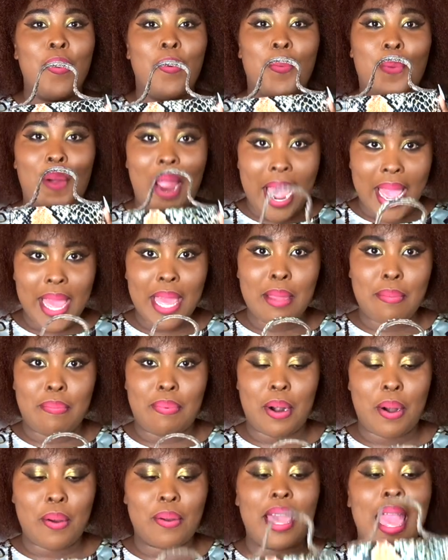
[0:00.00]
where it
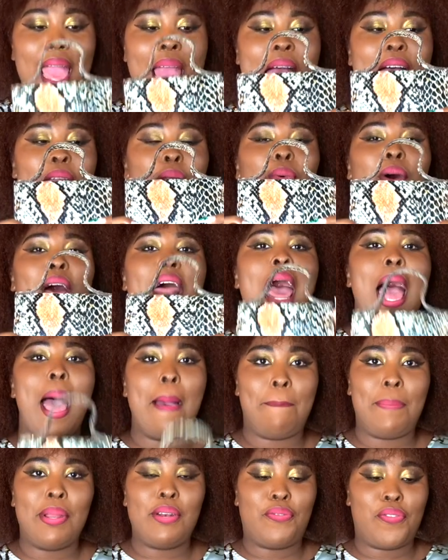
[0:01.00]
broke, and what
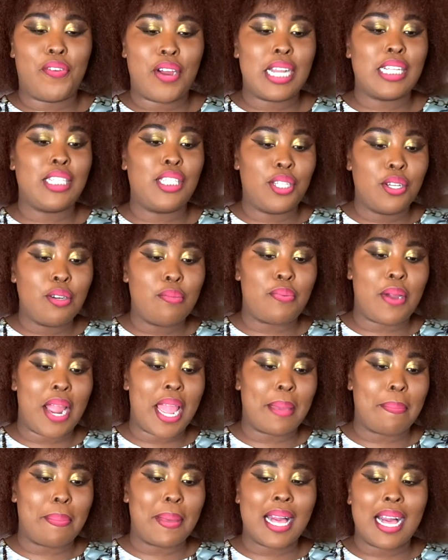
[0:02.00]
happened for it to
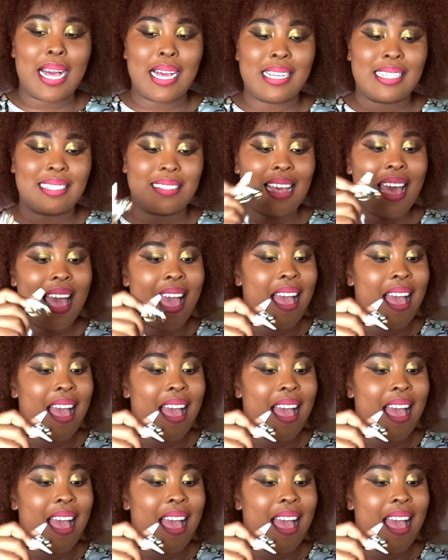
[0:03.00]
break, because,